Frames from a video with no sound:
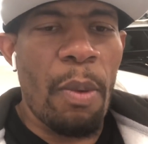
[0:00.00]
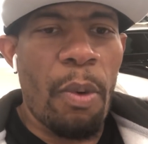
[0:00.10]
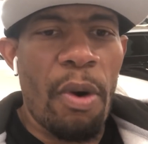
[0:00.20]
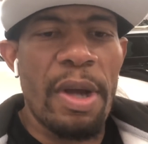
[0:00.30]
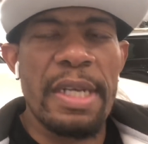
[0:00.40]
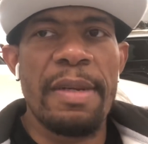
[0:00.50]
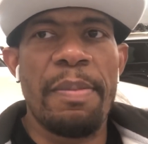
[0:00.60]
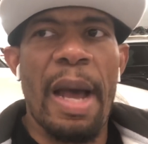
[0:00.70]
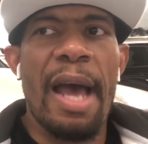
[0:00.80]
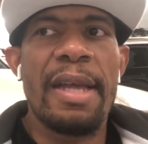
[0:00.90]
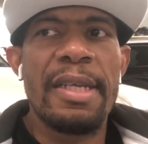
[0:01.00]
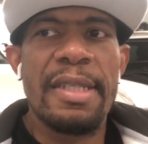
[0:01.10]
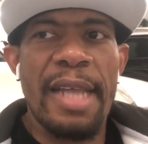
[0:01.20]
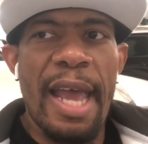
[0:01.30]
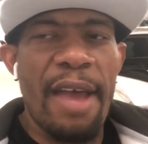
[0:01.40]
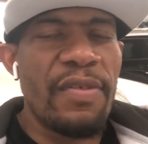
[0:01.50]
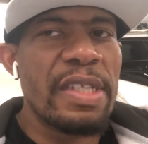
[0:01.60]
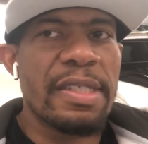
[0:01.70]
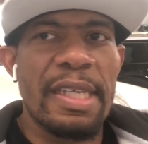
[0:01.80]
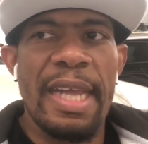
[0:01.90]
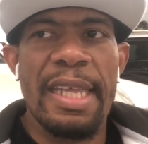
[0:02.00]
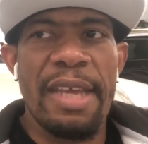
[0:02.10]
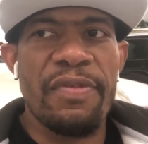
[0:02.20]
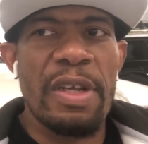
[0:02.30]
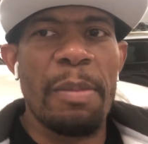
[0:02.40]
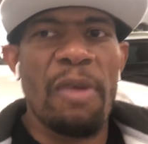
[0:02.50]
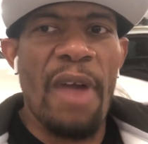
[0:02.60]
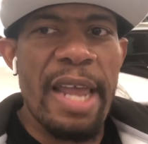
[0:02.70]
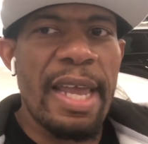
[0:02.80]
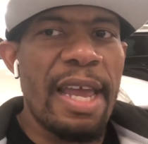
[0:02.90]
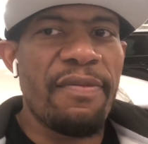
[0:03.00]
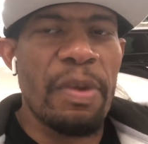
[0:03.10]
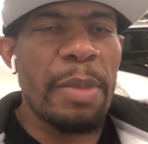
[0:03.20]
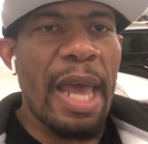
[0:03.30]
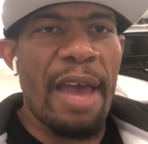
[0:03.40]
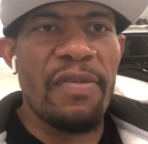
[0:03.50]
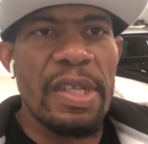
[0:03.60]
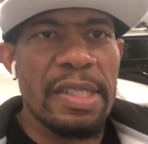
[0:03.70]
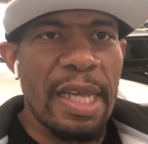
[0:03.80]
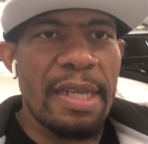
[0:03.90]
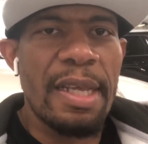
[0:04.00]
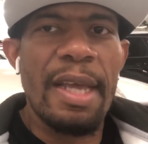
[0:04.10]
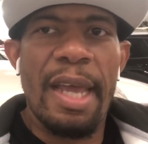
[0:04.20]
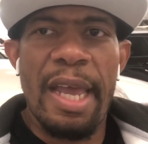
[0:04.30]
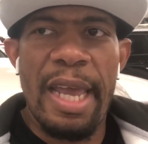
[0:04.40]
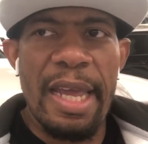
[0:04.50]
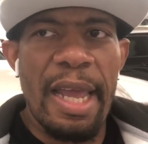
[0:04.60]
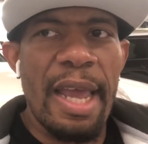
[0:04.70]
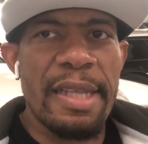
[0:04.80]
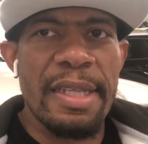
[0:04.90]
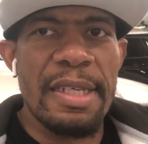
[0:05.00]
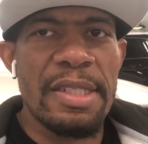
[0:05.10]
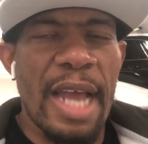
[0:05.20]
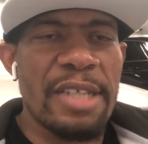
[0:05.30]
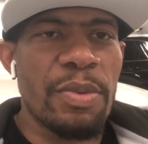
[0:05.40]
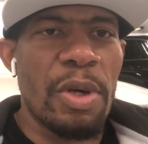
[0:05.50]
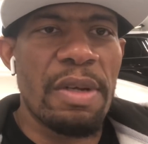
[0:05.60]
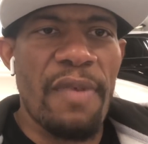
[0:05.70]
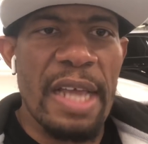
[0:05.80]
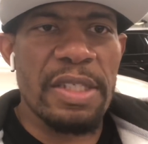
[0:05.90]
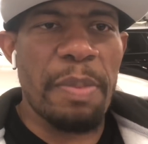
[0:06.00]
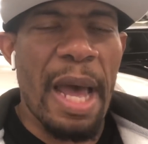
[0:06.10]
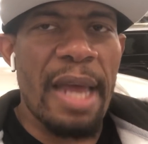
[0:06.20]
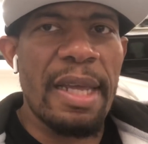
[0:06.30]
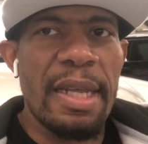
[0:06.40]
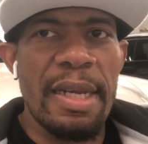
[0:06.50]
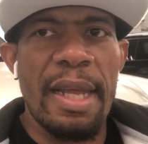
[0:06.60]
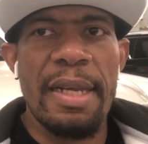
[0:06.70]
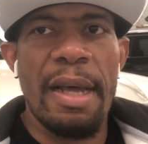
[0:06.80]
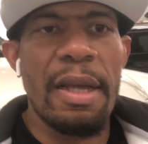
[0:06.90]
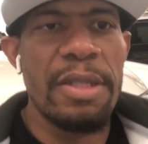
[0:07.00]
awarded by the heavens, and they gifted him a right hand from the heavens, and it hit Anthony Joshua on the right spot, and then